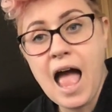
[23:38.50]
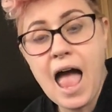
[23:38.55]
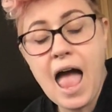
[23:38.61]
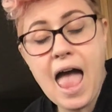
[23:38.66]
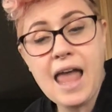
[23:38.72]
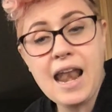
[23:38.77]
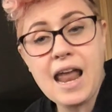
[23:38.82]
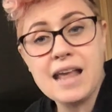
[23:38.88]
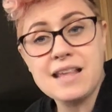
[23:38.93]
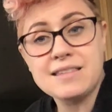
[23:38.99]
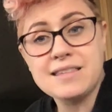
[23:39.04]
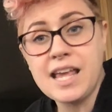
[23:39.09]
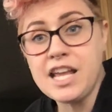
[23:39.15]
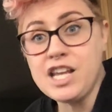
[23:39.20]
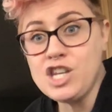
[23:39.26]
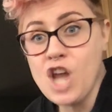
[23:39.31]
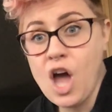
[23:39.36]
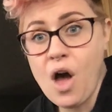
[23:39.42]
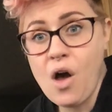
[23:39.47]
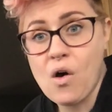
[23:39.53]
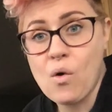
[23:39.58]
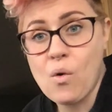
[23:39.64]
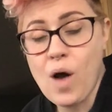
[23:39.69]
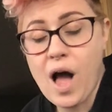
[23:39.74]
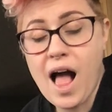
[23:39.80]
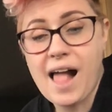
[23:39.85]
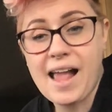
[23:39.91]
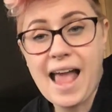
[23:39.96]
And I say,
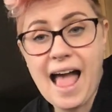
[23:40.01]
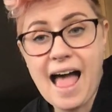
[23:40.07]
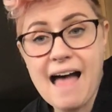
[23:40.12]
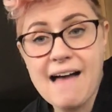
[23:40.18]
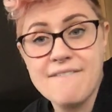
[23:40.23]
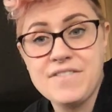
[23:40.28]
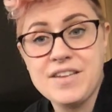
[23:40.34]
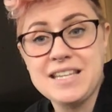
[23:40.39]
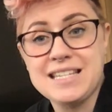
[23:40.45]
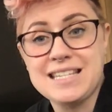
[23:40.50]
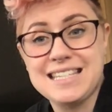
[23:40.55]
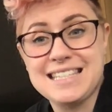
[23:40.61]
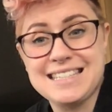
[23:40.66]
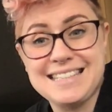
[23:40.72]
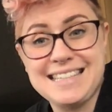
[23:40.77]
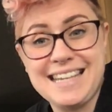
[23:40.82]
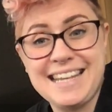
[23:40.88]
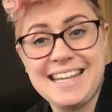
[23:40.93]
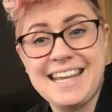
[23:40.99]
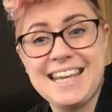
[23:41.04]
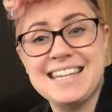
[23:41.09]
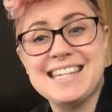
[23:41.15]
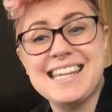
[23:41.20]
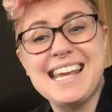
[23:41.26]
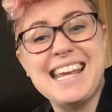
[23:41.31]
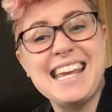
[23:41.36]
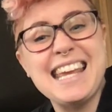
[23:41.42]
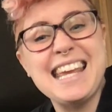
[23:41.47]
no, I haven't seen it
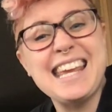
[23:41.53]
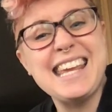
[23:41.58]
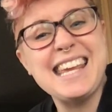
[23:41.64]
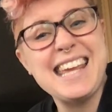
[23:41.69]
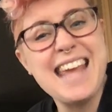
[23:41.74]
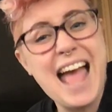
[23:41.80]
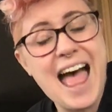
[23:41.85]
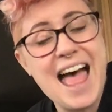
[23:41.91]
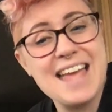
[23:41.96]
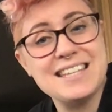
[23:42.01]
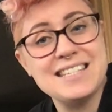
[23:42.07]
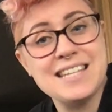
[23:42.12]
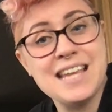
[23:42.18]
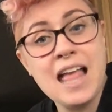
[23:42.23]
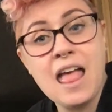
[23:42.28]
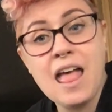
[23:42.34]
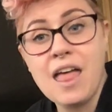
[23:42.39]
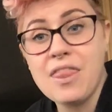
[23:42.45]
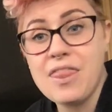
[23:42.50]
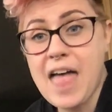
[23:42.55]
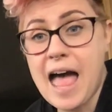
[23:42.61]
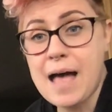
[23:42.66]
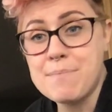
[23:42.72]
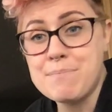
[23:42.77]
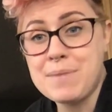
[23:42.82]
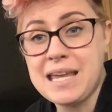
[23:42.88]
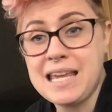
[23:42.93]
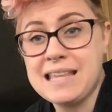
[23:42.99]
yet.
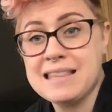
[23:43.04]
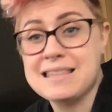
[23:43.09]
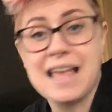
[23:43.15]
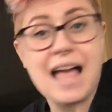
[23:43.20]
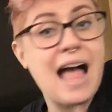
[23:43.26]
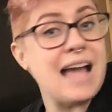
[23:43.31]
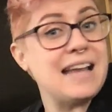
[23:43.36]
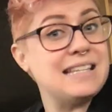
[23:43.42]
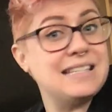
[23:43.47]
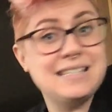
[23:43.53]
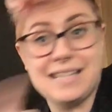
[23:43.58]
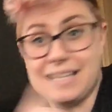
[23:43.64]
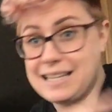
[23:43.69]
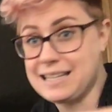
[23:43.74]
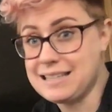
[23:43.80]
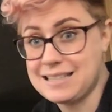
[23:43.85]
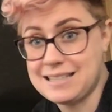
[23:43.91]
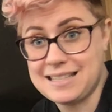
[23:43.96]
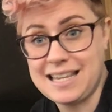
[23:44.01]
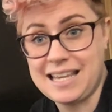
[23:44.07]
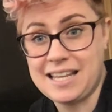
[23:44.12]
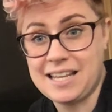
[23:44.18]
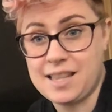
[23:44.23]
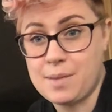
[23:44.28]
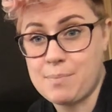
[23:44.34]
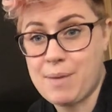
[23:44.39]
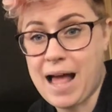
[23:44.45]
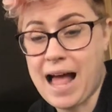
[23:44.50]
That means I didn't see it
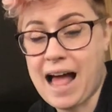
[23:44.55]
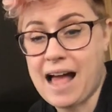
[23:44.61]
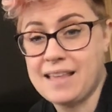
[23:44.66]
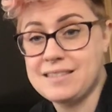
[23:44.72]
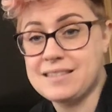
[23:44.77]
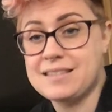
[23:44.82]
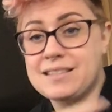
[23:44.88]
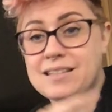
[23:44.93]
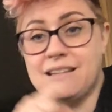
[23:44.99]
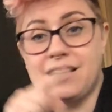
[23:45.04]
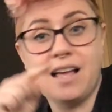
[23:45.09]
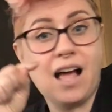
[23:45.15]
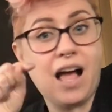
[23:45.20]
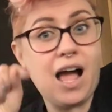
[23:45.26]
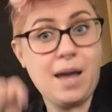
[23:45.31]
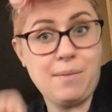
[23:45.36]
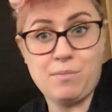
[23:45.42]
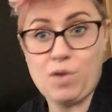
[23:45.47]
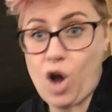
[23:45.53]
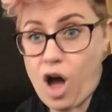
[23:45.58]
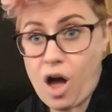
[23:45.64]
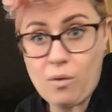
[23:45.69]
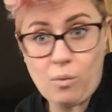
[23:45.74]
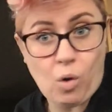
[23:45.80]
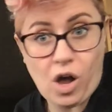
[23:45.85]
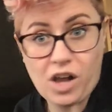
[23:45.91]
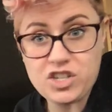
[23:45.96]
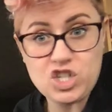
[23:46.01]
in the past. I'm not
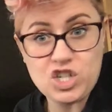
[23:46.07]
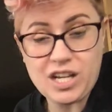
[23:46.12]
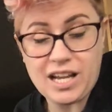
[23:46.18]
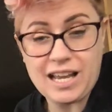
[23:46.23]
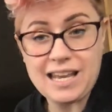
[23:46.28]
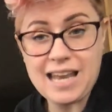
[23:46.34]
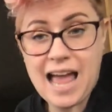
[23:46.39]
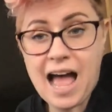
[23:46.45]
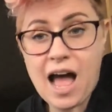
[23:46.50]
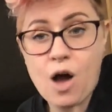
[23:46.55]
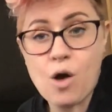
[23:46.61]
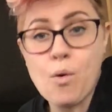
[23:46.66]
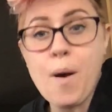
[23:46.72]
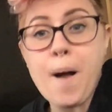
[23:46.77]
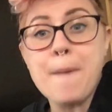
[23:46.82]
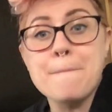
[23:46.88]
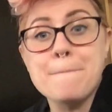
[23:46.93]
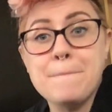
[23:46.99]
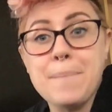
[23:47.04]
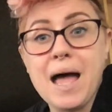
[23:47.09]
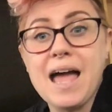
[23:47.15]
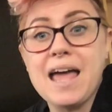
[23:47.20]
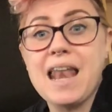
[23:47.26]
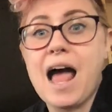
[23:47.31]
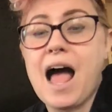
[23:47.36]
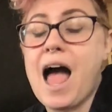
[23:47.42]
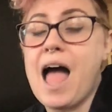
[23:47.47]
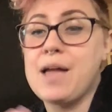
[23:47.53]
watching it now,
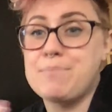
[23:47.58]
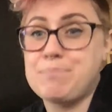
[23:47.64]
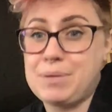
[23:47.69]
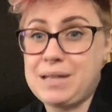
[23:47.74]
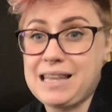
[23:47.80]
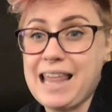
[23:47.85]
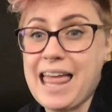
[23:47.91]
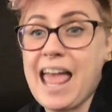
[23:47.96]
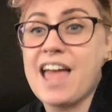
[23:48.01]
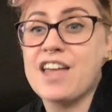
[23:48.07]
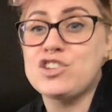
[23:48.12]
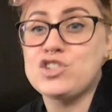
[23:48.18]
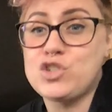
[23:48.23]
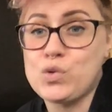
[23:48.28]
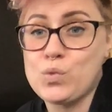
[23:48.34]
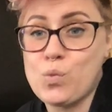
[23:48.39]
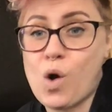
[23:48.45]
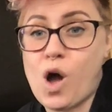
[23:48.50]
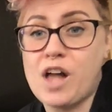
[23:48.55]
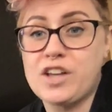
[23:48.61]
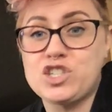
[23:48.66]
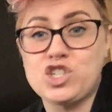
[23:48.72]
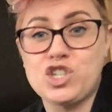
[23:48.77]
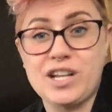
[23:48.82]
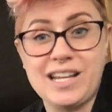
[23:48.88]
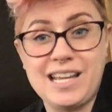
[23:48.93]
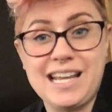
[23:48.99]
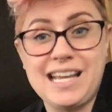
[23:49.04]
but I plan to watch
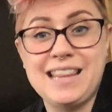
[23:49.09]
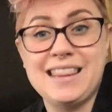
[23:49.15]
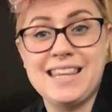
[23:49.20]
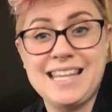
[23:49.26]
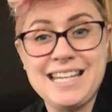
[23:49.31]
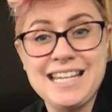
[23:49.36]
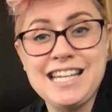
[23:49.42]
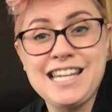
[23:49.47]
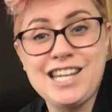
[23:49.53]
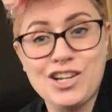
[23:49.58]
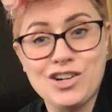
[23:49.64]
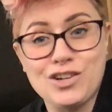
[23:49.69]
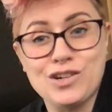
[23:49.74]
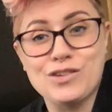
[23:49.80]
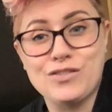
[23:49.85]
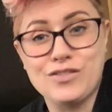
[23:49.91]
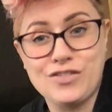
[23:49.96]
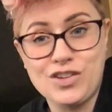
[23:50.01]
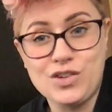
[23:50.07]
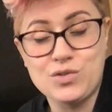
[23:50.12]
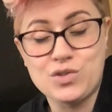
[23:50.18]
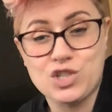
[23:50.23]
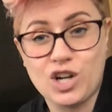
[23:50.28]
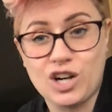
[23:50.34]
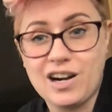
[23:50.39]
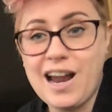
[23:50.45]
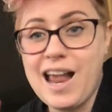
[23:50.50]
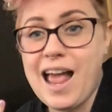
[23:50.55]
it in the near
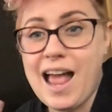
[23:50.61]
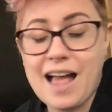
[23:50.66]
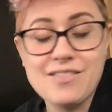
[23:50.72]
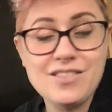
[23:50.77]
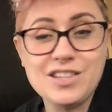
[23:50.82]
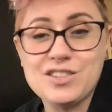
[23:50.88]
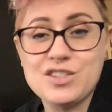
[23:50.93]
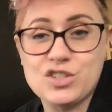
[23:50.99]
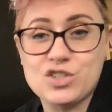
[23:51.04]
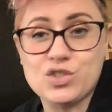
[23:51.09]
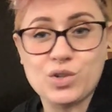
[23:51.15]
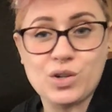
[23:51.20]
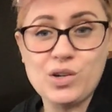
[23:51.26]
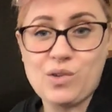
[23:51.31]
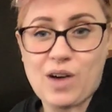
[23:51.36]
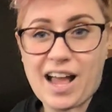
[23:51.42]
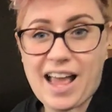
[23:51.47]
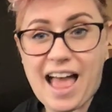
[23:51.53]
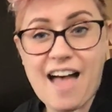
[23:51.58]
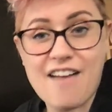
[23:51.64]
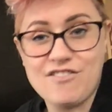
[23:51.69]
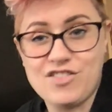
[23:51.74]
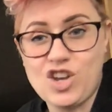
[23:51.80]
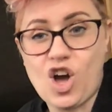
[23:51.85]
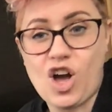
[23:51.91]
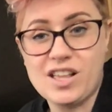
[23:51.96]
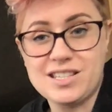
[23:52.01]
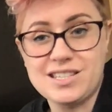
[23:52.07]
future. And this is true. I have
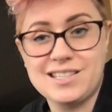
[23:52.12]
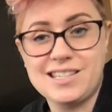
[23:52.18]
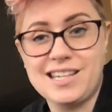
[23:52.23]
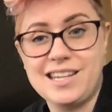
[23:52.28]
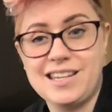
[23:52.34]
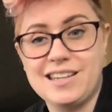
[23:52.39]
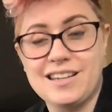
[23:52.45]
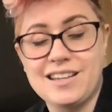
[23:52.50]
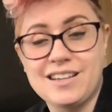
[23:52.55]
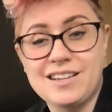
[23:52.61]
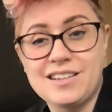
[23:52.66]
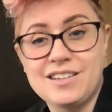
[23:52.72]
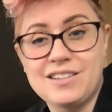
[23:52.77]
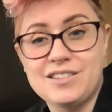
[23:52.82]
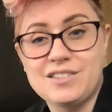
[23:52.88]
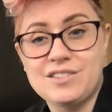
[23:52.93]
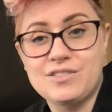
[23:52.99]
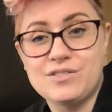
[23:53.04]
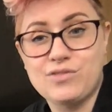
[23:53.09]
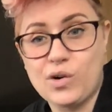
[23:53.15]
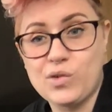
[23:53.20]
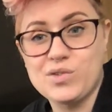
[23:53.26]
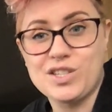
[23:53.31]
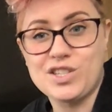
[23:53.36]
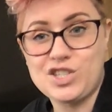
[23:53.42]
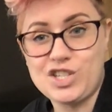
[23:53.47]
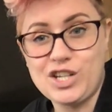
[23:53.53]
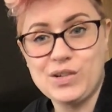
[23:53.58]
not seen
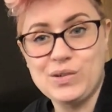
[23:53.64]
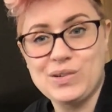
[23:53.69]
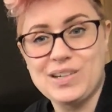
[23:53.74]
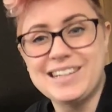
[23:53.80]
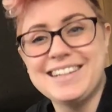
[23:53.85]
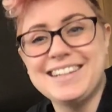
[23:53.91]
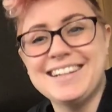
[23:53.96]
Frozen 2